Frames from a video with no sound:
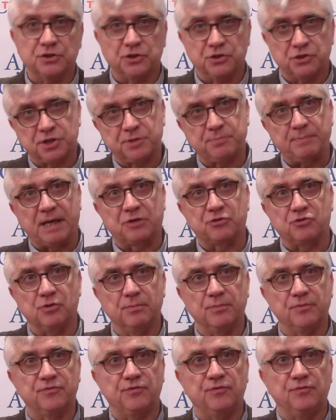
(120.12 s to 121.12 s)
a
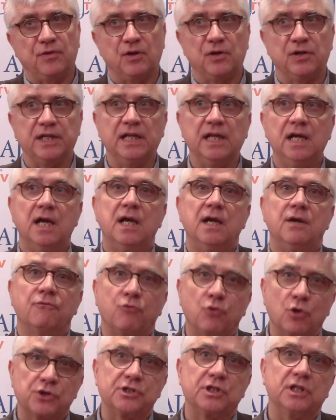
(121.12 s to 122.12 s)
spectrum of severity.
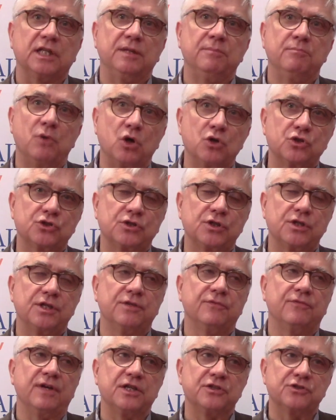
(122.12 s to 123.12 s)
Fortunately, most of
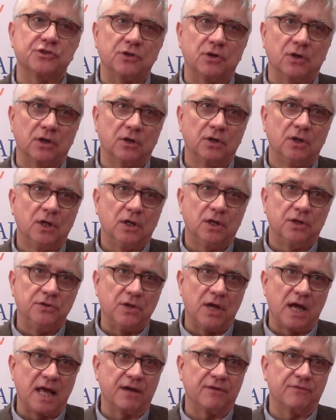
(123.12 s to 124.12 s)
the events are
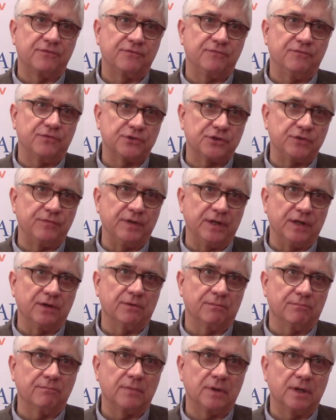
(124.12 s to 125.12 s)
not of
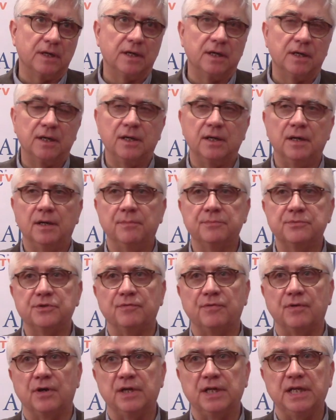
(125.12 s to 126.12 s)
severe
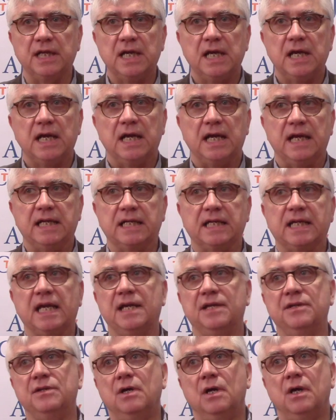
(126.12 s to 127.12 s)
severity. And
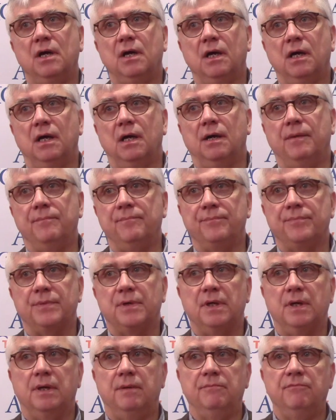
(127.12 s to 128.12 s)

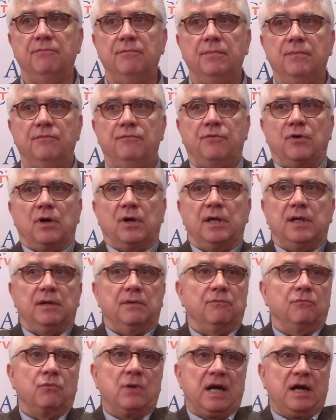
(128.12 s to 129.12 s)
again, very
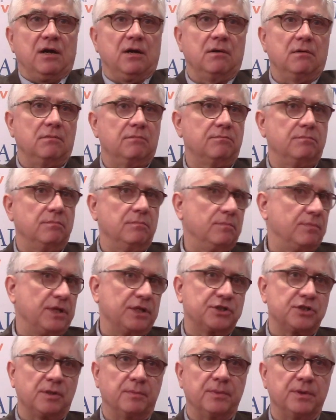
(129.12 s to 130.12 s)
rare
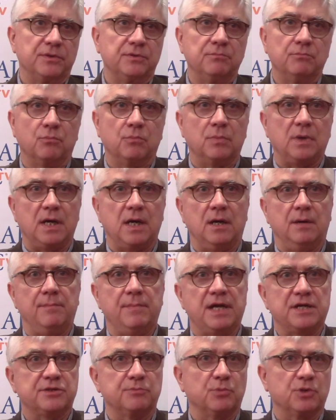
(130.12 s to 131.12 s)
that someone
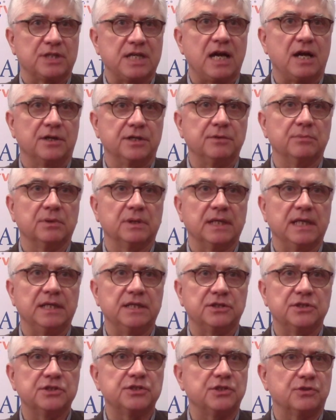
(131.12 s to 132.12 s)
has a mortality
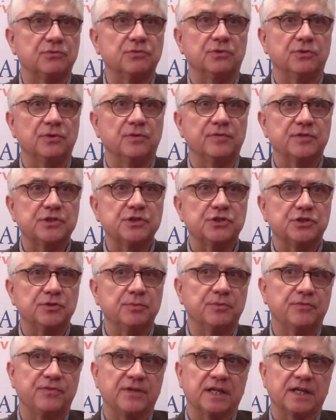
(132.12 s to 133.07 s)
related to central nervous system